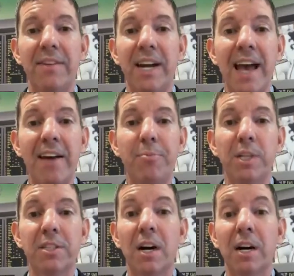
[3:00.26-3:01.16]
a
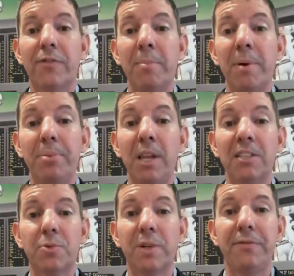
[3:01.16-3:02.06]
7.5-point dog, from a
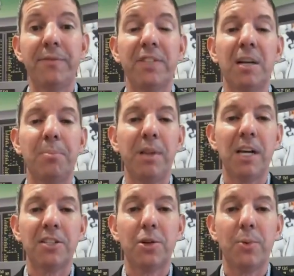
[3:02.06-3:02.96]
+350 to
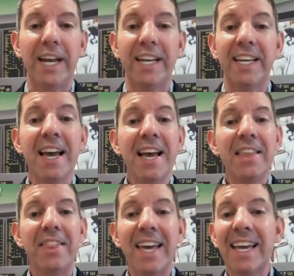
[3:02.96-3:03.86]
+280.
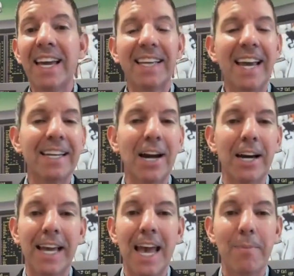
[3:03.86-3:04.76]
They get Cade
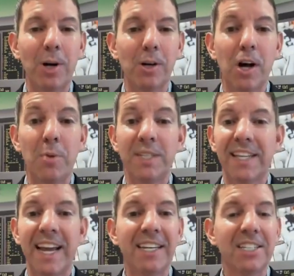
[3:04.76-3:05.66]
Cunningham and Oklahoma
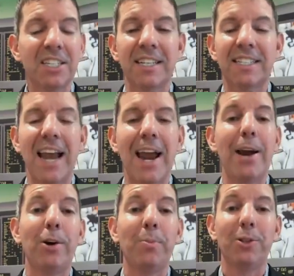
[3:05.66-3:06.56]
State, and just a
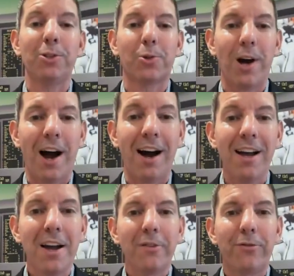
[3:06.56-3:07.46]
terrible draw
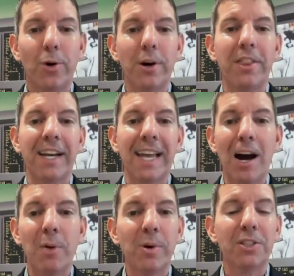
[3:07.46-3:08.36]
for the
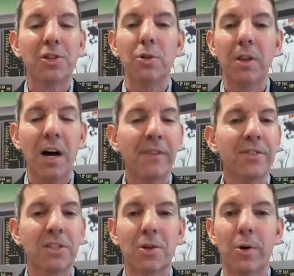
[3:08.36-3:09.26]
Cowboys, who
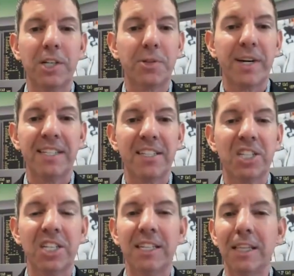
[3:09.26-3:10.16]
love to score in
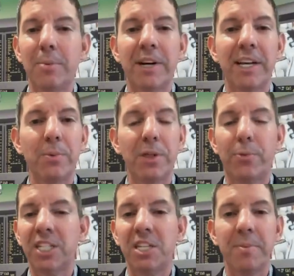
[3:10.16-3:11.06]
transition. Liberty with
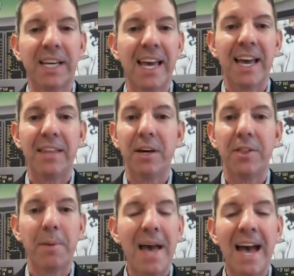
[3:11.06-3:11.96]
Richie McKay,
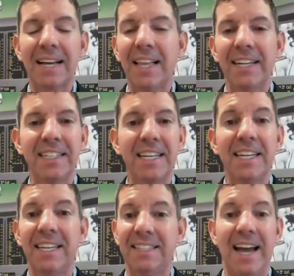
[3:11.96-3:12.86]
the pack line
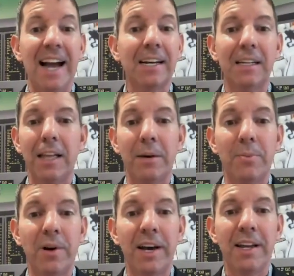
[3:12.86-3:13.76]
D, is not going to let
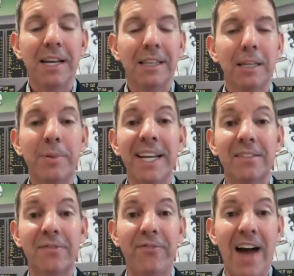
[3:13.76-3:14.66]
him run. Liberty
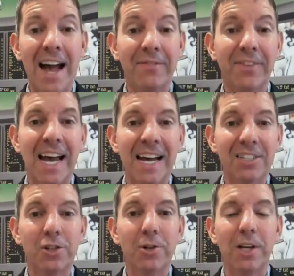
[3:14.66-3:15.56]
has 5
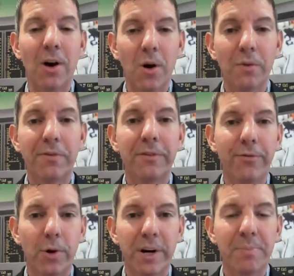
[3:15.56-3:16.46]
guys shooting over
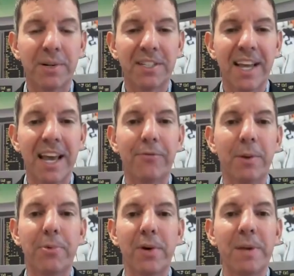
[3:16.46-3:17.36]
40%
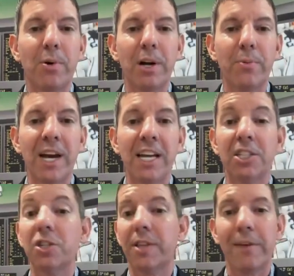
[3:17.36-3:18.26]
from three-point
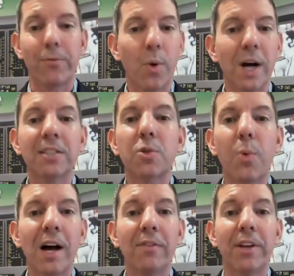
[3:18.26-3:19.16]
range. They've won
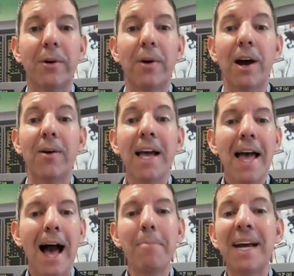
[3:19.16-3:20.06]
12 in a row.
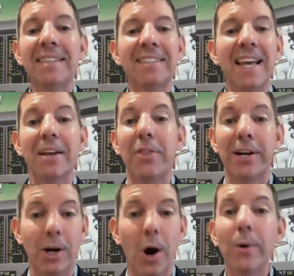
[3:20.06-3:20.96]
I'm not saying
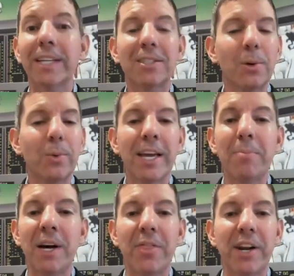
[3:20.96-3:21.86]
they're going to
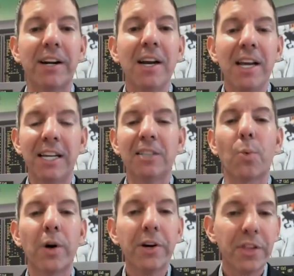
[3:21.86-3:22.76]
win, but it's
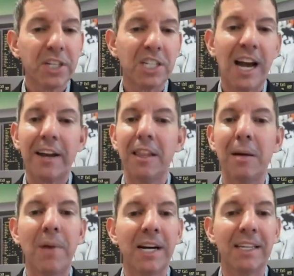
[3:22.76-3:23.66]
worth a shot on
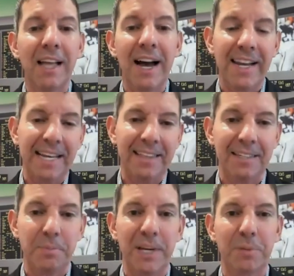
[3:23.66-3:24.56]
the money line at
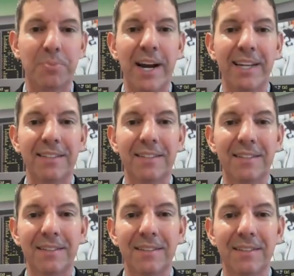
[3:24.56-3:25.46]
this big price.
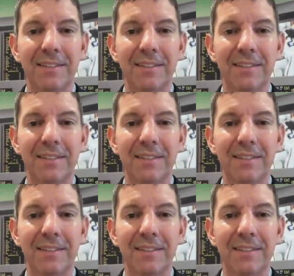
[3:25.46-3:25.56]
